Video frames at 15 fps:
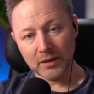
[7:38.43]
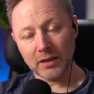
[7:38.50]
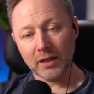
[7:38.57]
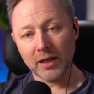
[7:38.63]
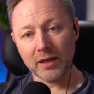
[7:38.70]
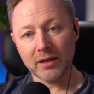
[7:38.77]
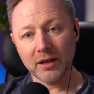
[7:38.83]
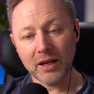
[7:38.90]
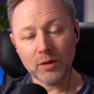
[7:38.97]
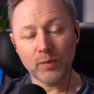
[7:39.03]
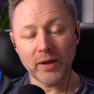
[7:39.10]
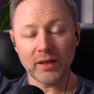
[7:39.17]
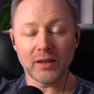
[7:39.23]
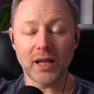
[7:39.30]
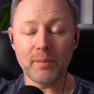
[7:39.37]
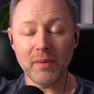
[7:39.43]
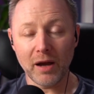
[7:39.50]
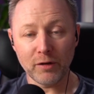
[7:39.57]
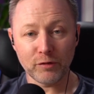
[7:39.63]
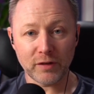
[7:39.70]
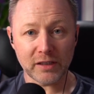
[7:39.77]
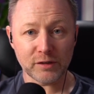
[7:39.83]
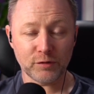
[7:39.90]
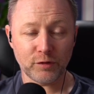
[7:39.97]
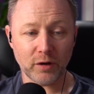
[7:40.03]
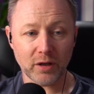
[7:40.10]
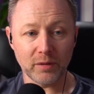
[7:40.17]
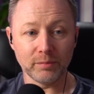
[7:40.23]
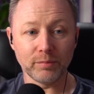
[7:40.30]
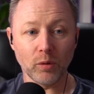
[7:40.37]
And Craig went, let me off this
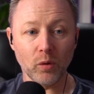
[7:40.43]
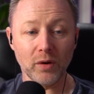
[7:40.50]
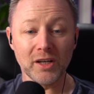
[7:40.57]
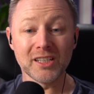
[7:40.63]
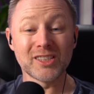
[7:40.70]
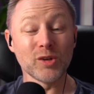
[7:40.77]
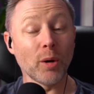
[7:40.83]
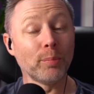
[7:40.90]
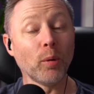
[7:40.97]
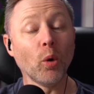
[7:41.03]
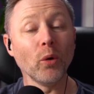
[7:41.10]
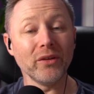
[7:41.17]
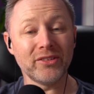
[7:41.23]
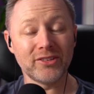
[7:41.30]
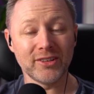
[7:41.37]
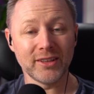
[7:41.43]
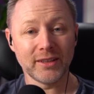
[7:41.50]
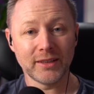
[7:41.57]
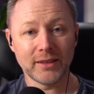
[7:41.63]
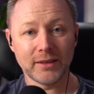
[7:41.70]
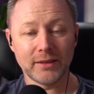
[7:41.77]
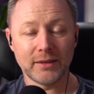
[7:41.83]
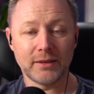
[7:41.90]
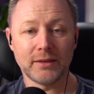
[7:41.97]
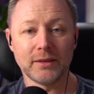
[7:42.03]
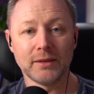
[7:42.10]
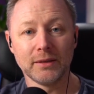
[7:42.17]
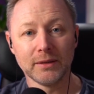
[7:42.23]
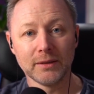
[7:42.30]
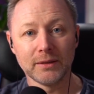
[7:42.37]
fucking boat. It's not a boat.
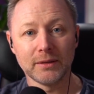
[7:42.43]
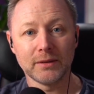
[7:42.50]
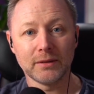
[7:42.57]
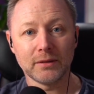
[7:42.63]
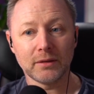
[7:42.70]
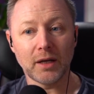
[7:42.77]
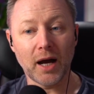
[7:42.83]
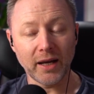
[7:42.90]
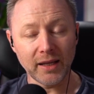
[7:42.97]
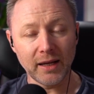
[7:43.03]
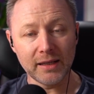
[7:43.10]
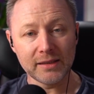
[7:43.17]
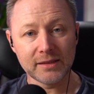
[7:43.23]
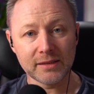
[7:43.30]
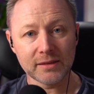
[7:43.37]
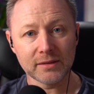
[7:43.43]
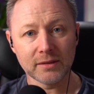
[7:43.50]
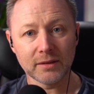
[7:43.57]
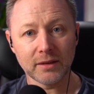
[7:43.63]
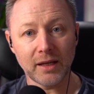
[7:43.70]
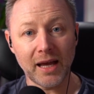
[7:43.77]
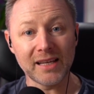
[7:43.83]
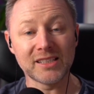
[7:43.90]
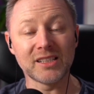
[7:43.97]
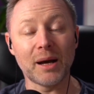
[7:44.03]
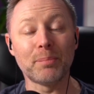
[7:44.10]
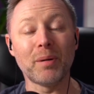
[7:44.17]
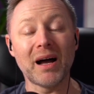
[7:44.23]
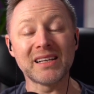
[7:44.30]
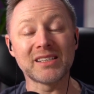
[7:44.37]
Aye, it is. It's a
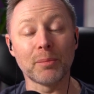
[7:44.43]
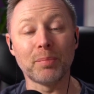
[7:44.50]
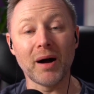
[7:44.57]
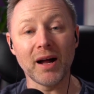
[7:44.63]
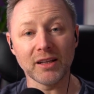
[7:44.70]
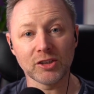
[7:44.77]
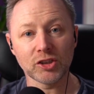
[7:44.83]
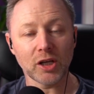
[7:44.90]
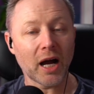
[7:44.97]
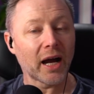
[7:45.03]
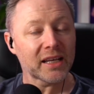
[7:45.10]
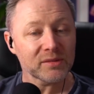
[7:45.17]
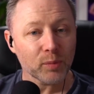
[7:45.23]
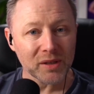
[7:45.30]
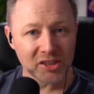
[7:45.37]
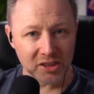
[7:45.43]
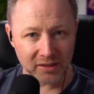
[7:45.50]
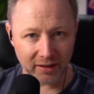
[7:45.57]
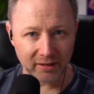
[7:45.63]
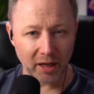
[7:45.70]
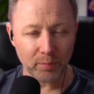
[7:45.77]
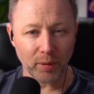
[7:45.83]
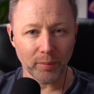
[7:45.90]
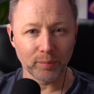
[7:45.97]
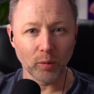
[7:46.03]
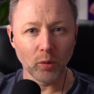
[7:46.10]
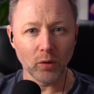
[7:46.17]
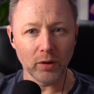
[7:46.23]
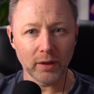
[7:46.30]
barge, aye, which is the type of boat.